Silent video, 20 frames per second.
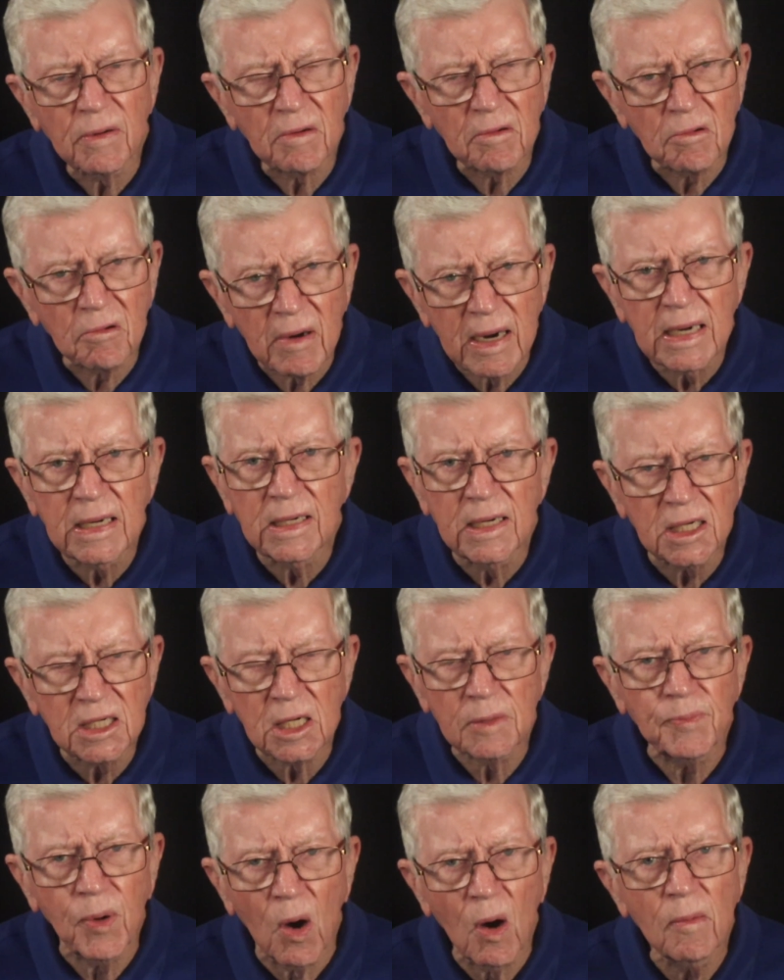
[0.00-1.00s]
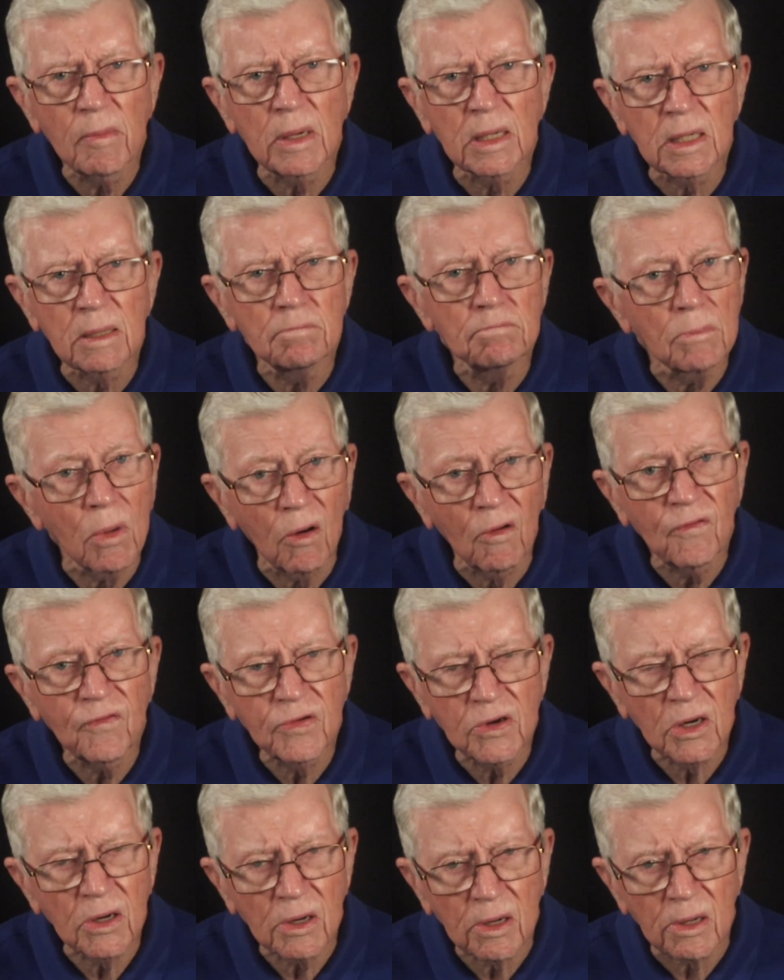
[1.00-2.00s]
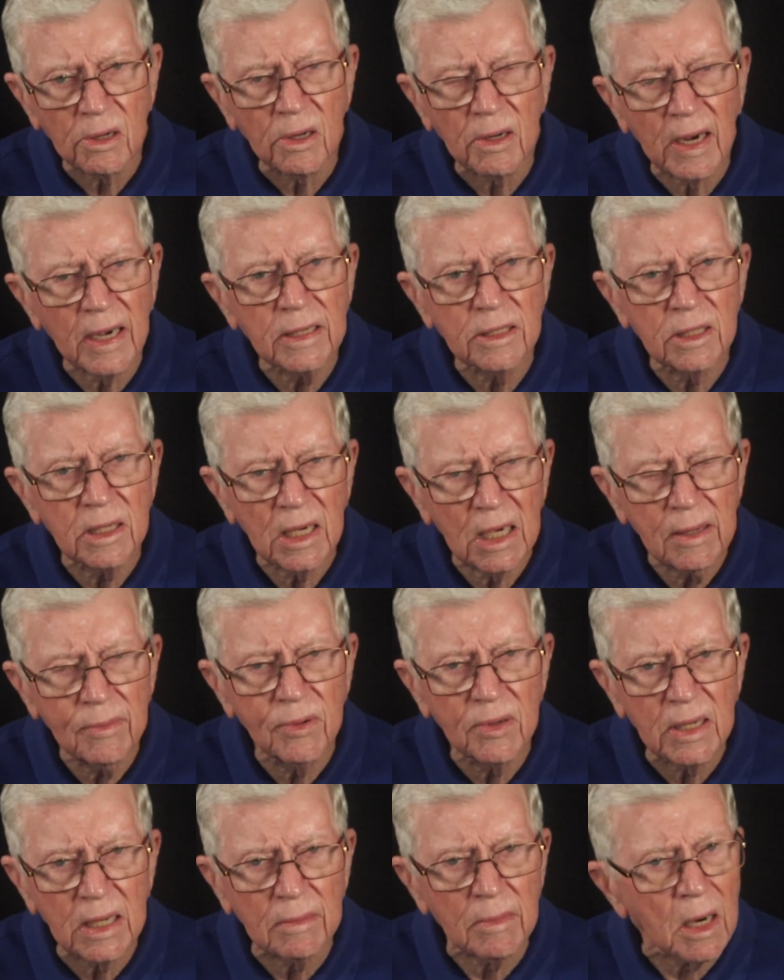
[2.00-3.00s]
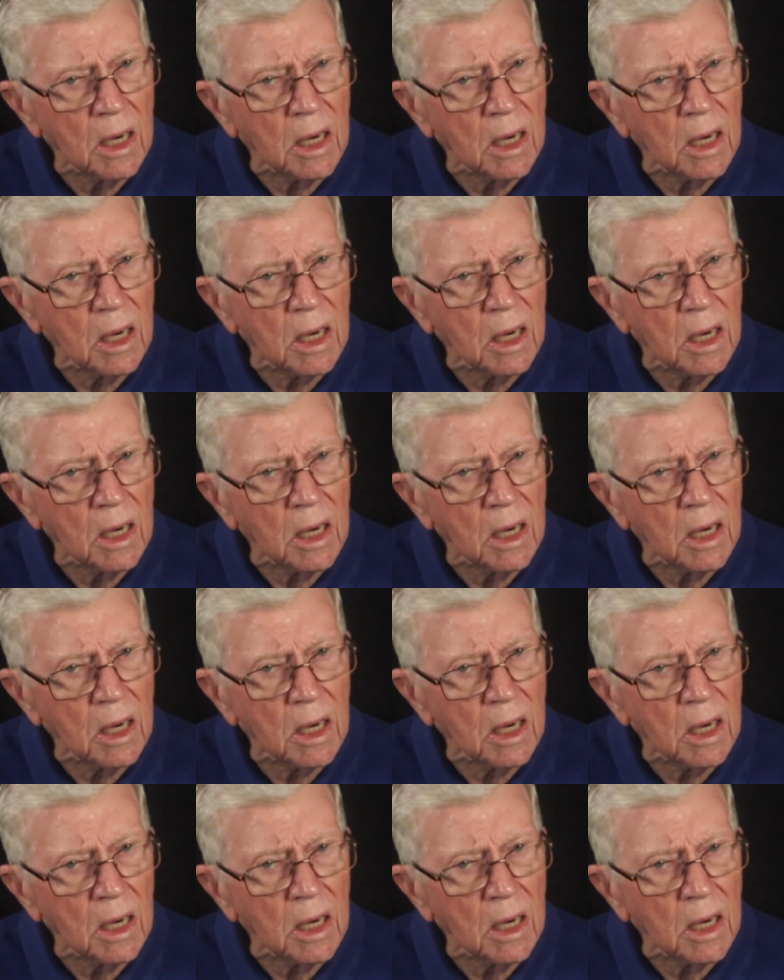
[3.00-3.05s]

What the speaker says: of great disappointment both to her and to Abraham.